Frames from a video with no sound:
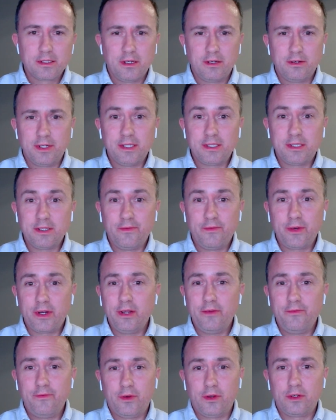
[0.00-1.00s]
So it's a
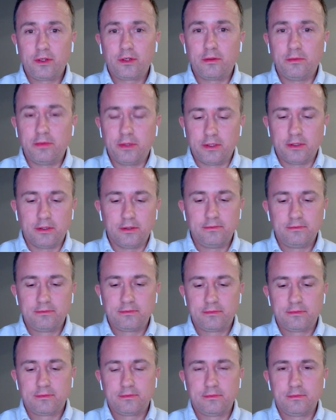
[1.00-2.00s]
very vulnerable
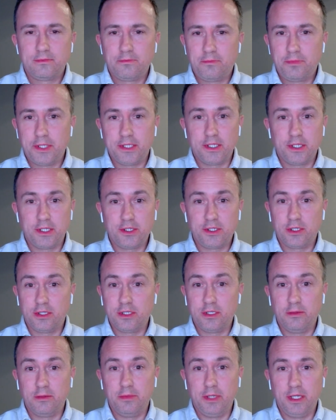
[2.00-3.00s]

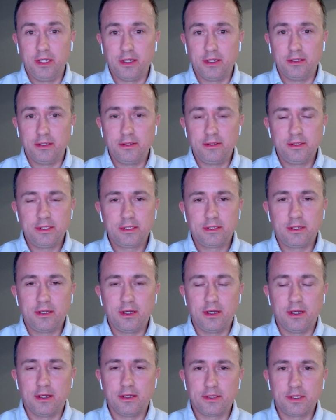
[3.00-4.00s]
position to be in,
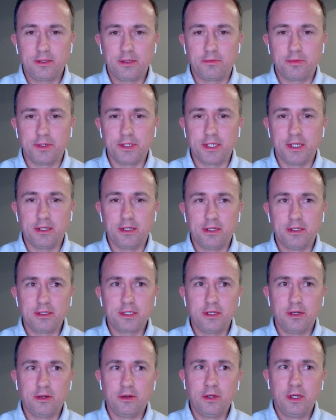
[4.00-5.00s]
to present.
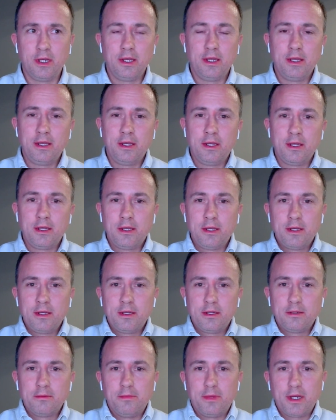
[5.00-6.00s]
And so
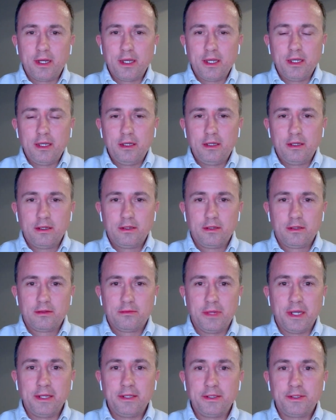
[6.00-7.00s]
my
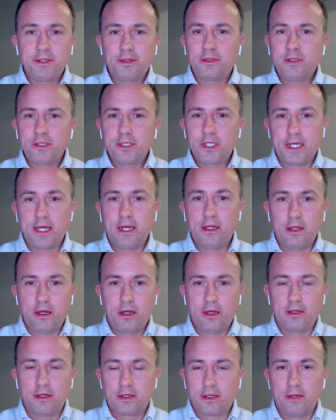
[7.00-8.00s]
my internal
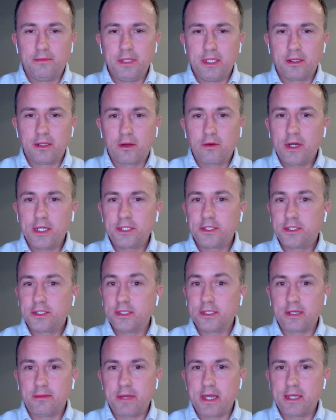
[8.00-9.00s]
dialogue, I mean, the
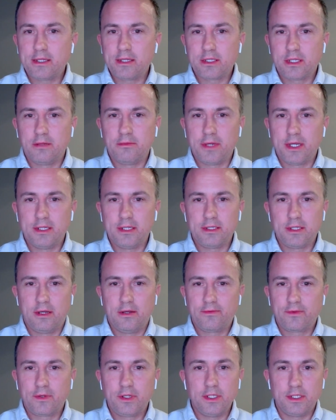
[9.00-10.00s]
questions I'm asking
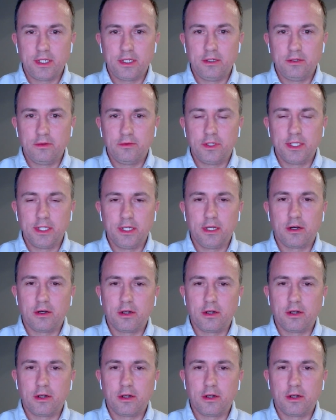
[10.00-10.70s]
myself continually